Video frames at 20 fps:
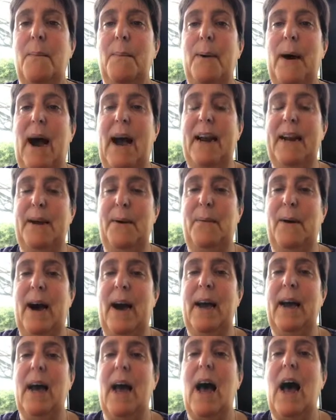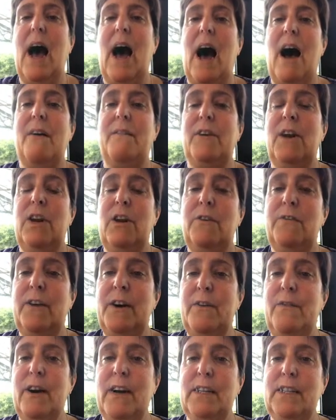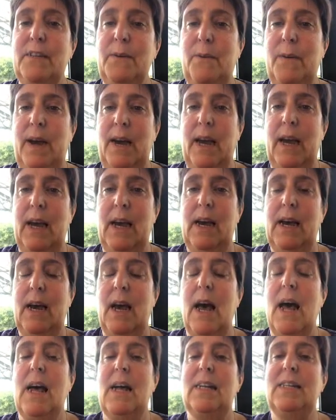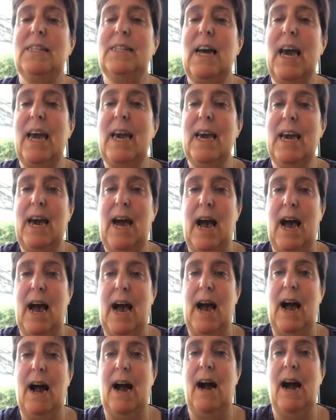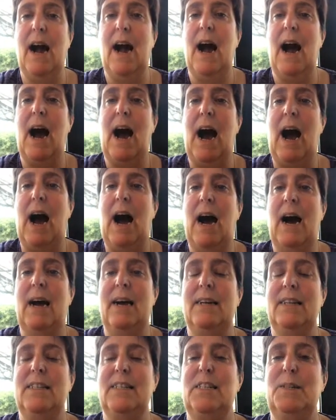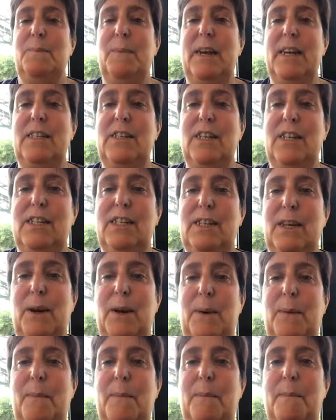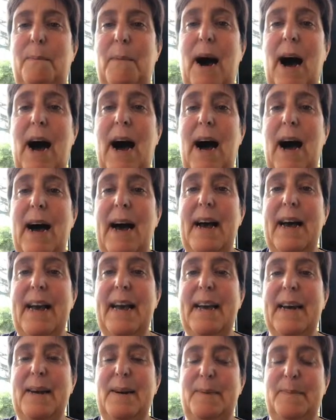But anyway, have a lovely rest of the week. Take care, and speak to you soon. Bye.